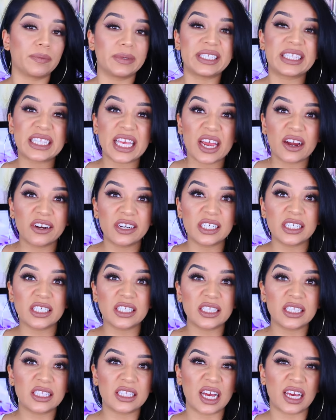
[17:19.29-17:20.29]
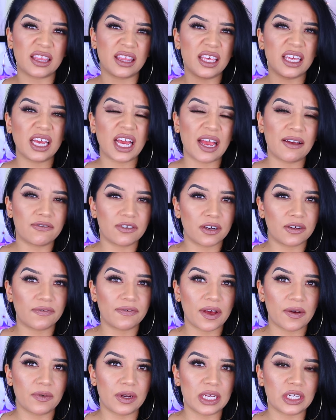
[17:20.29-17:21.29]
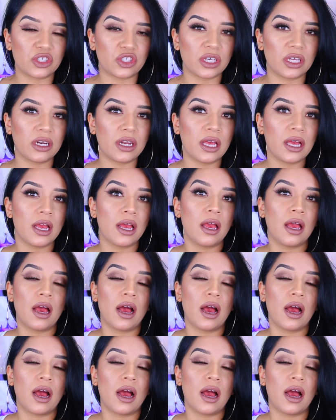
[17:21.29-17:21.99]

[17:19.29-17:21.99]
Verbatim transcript: mascaras. I think I've done foundation.